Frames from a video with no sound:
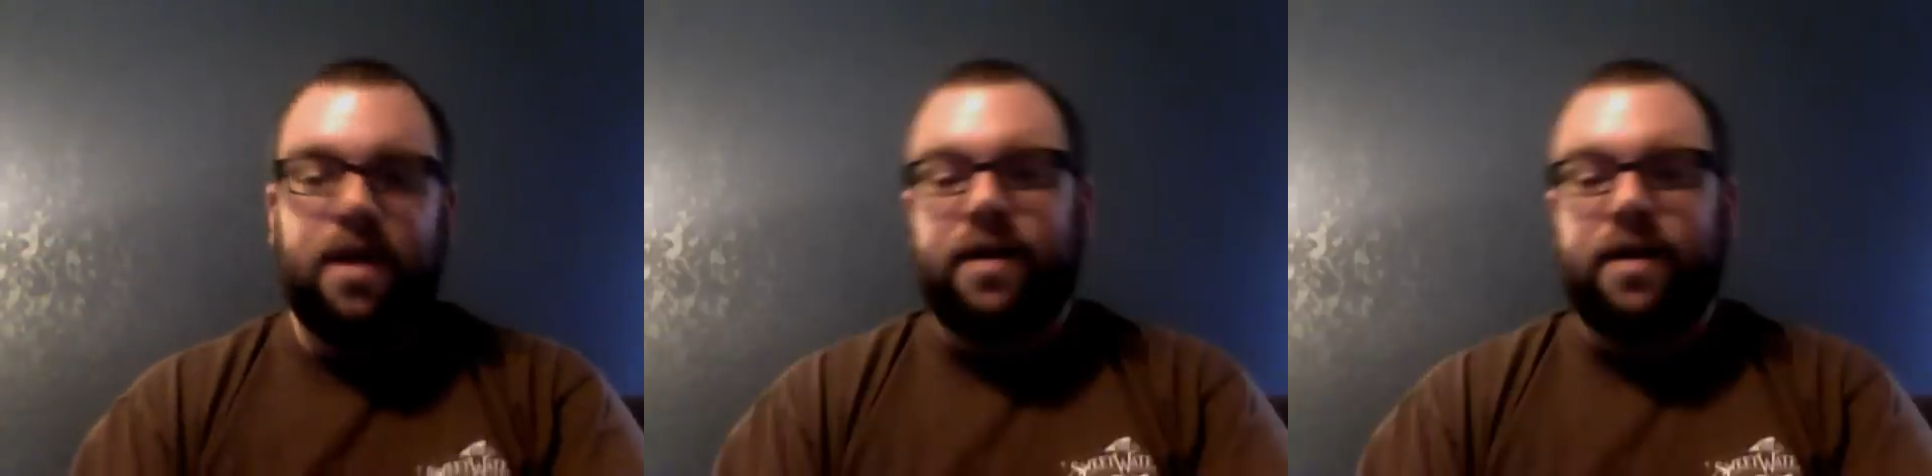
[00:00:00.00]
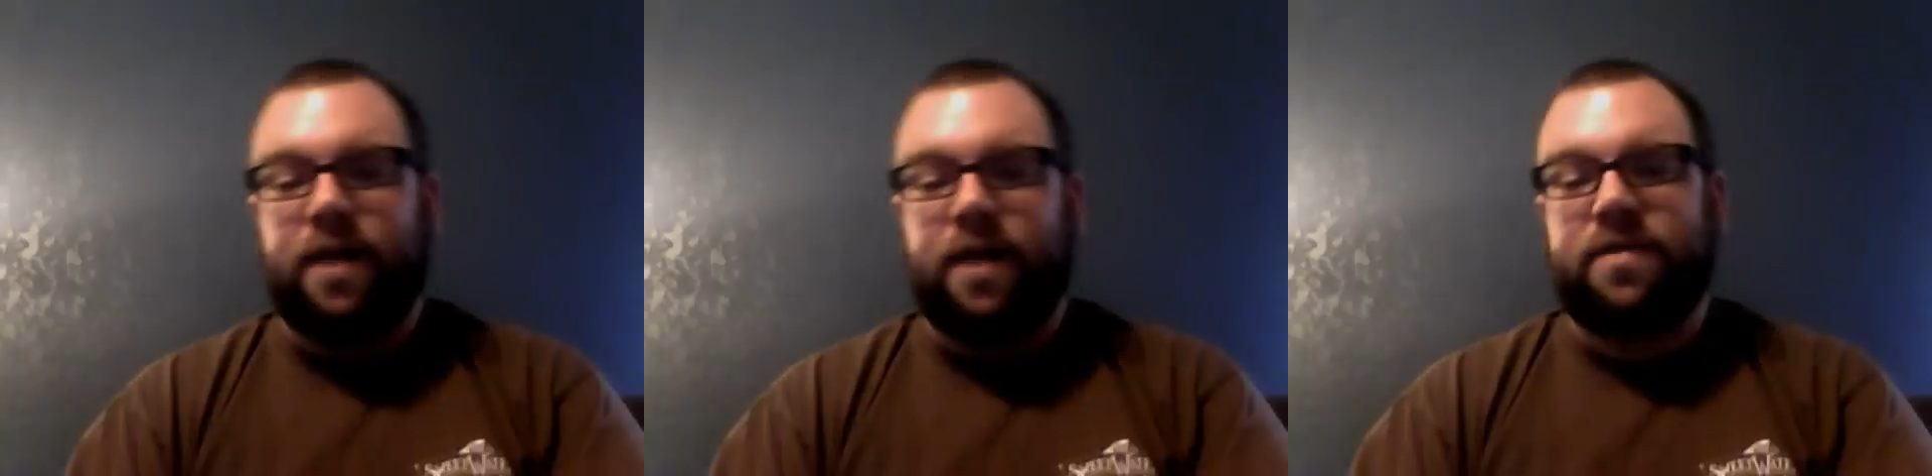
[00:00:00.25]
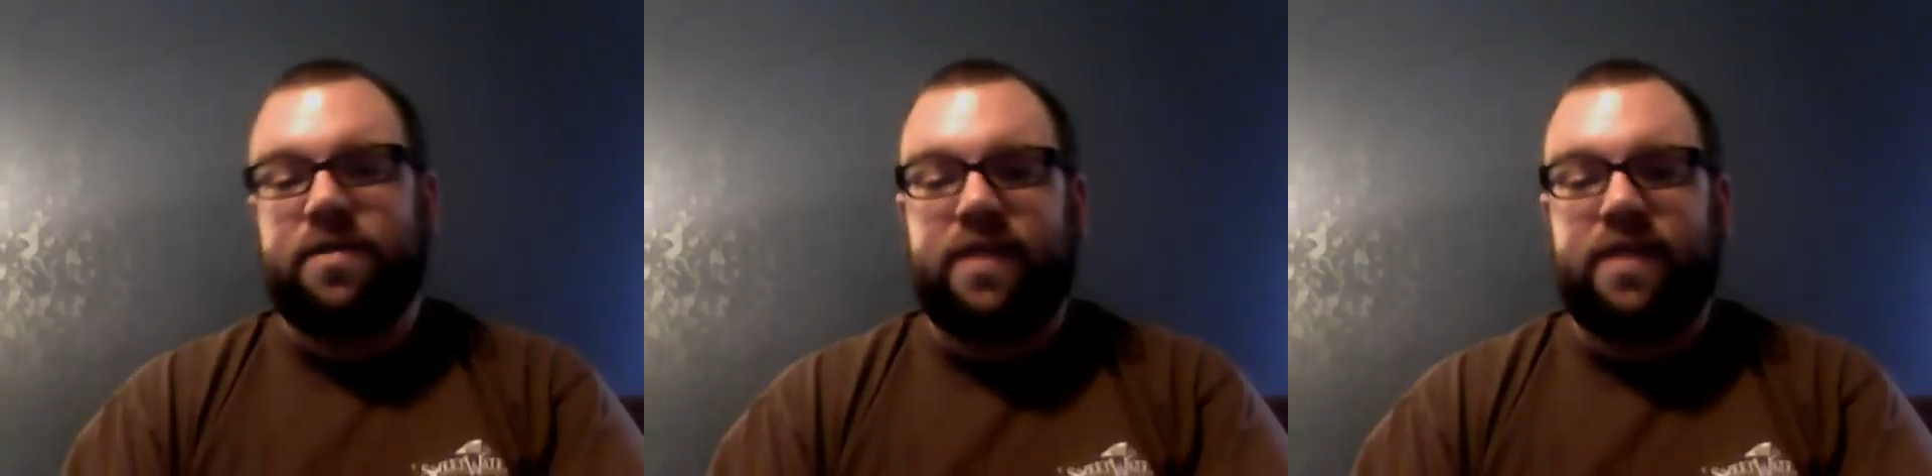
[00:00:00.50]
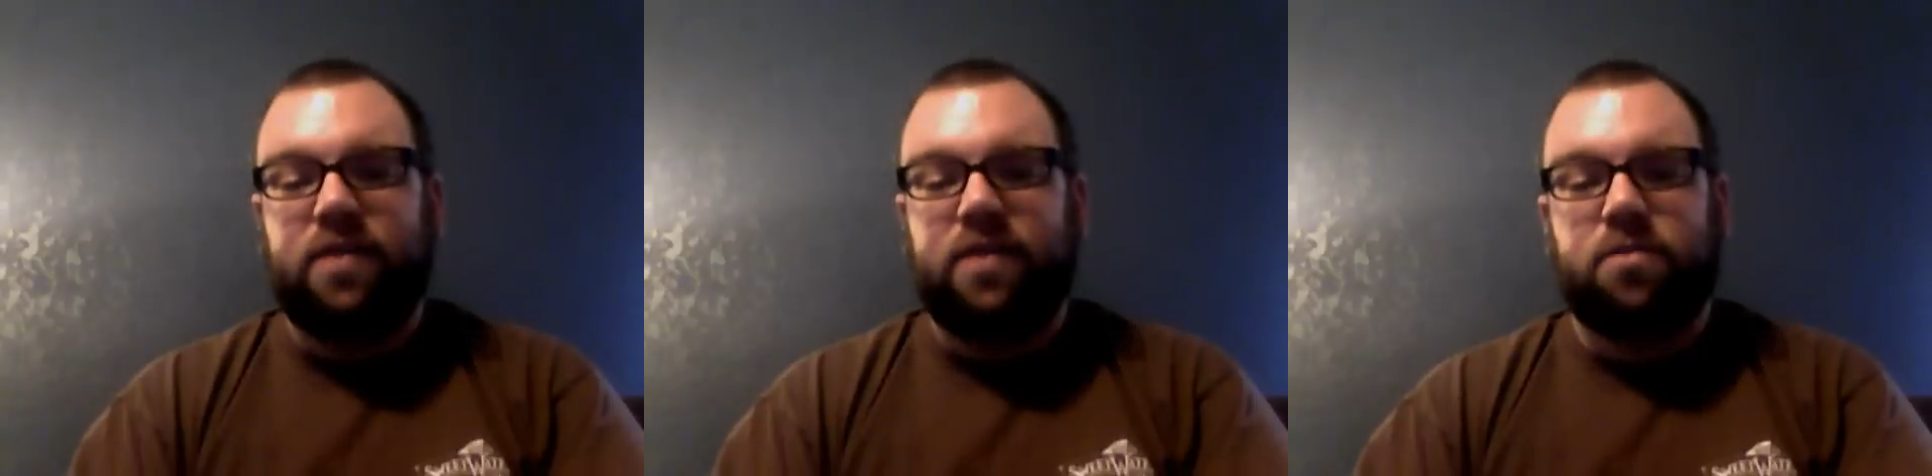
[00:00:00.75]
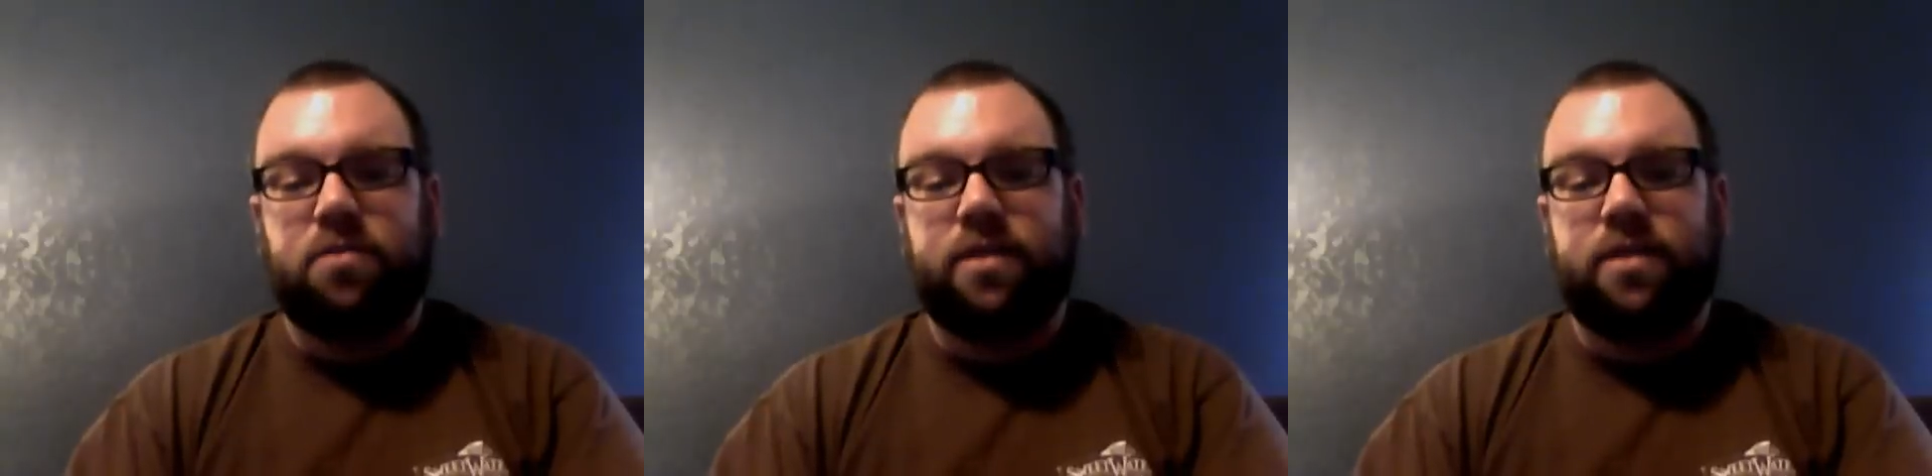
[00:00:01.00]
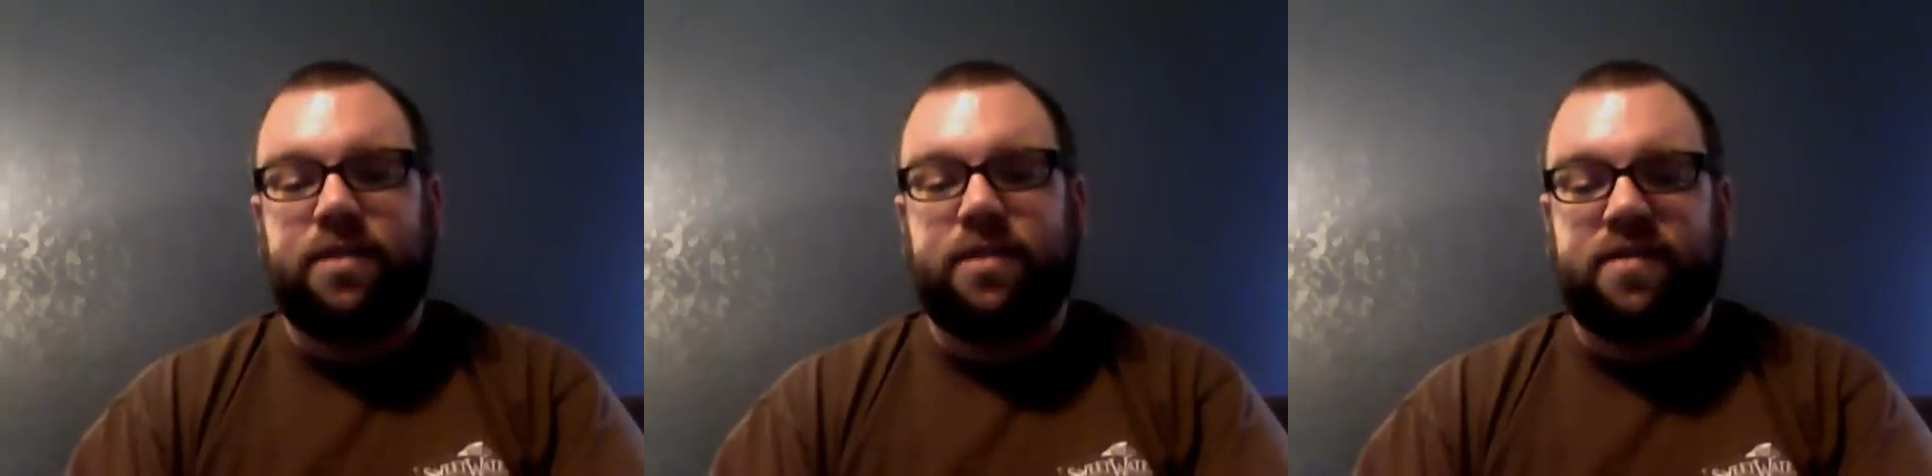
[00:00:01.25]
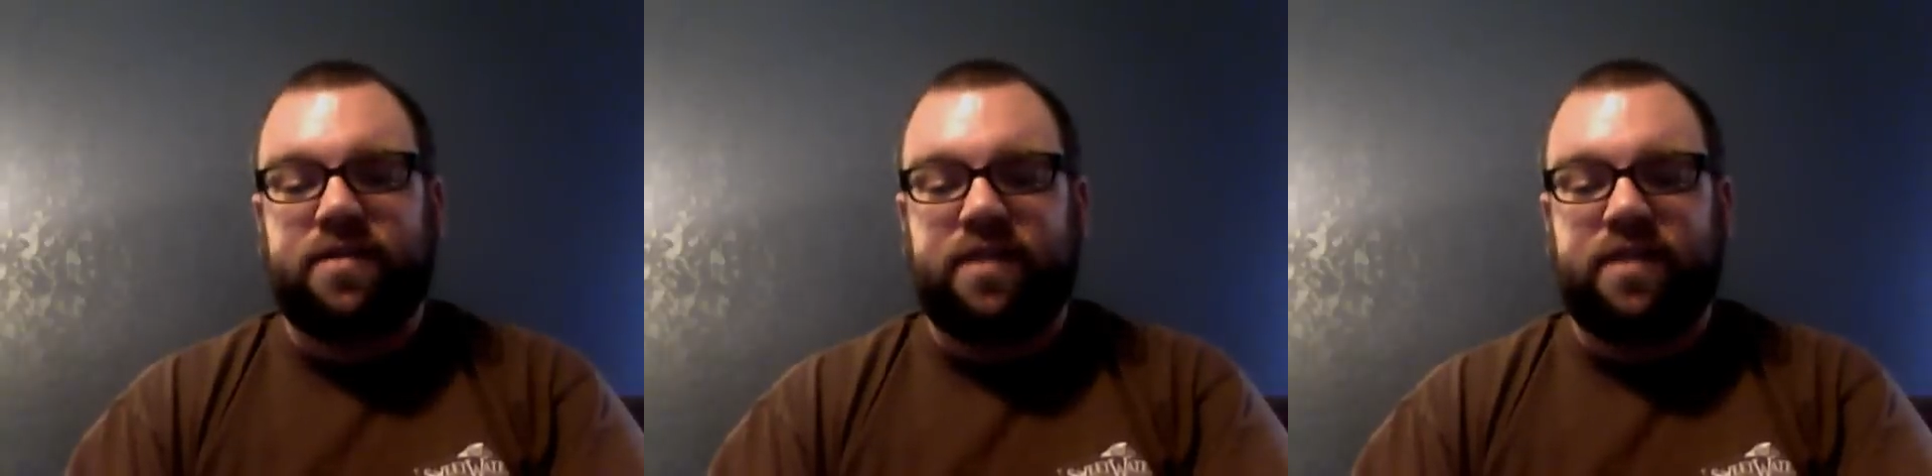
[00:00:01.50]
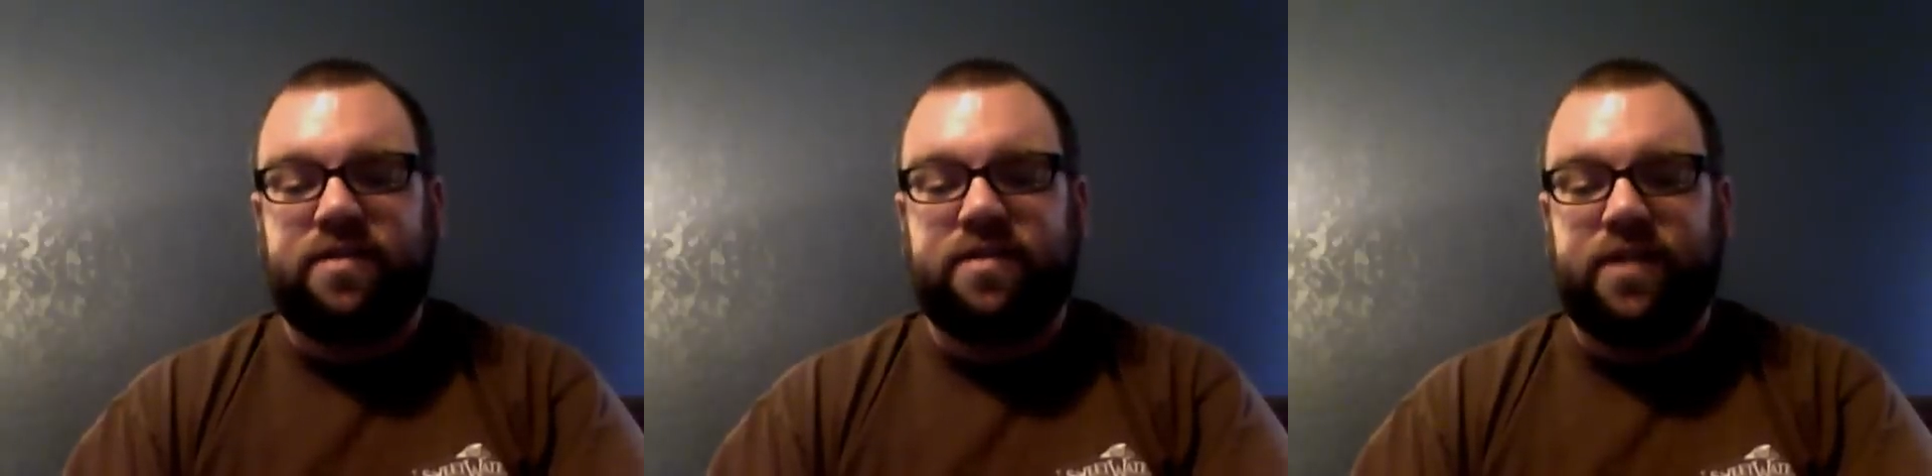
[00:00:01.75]
Now, the tequila we're going to be
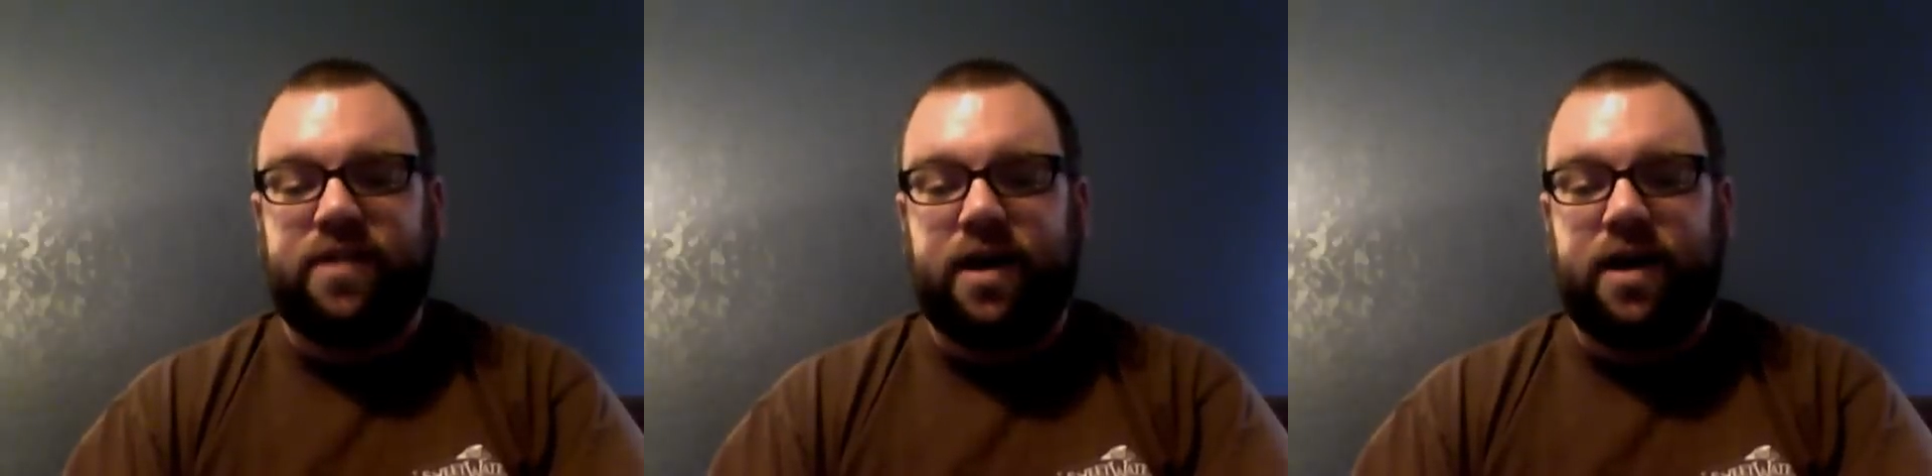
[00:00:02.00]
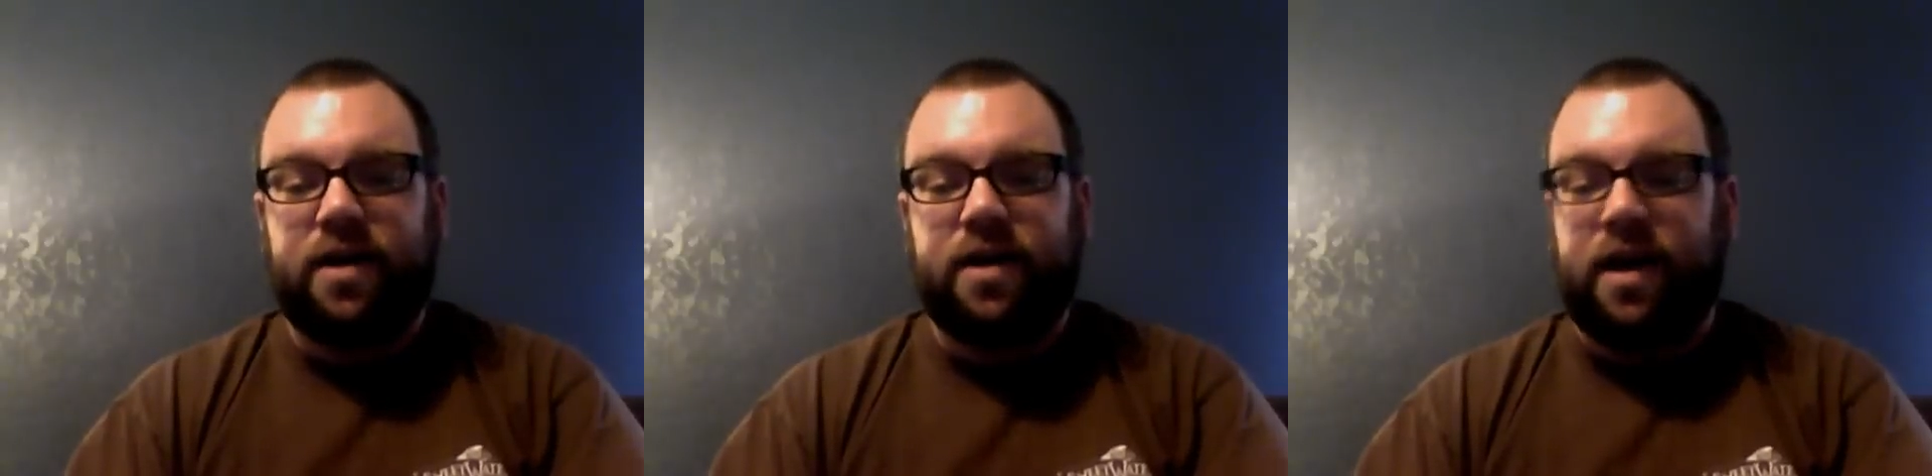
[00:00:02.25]
discussing today